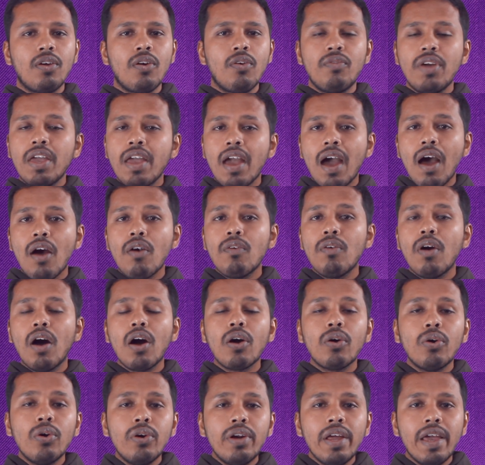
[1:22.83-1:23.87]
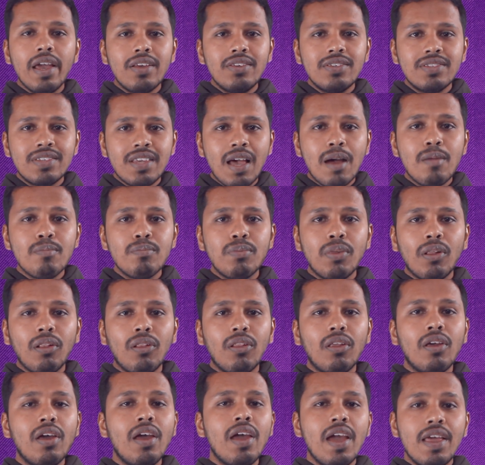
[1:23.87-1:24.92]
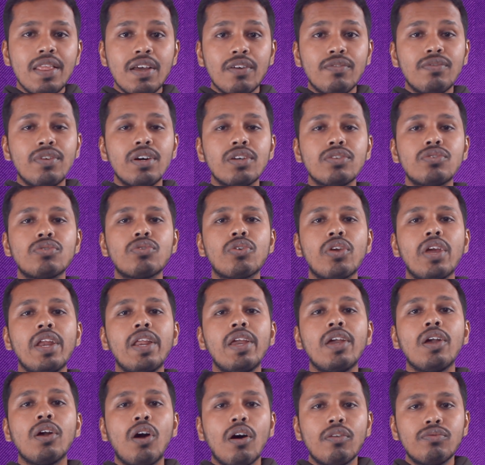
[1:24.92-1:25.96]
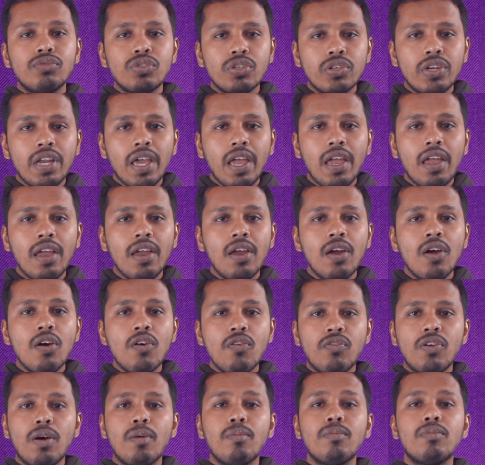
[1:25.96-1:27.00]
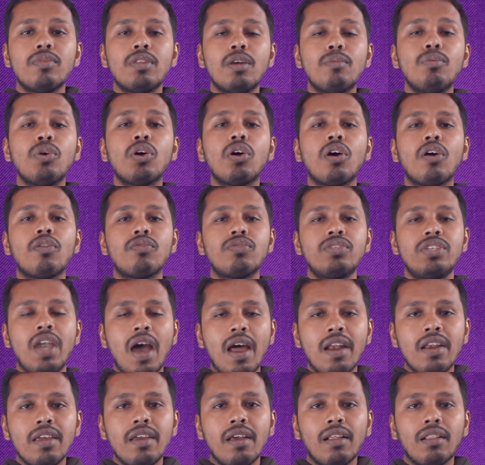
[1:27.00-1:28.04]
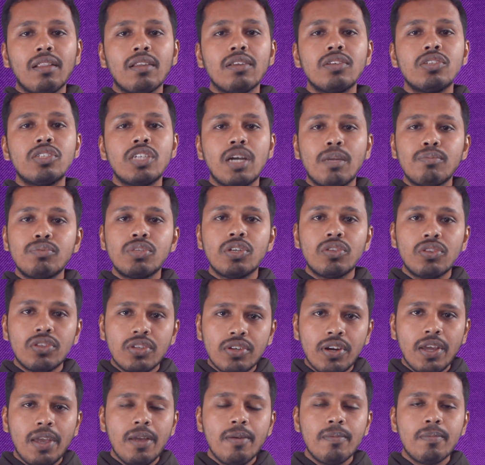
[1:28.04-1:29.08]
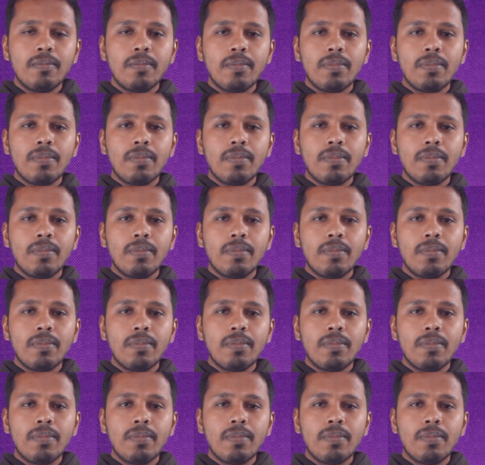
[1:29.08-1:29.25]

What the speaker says: We have a good example in the first reading of today from the book of Daniel chapter 3.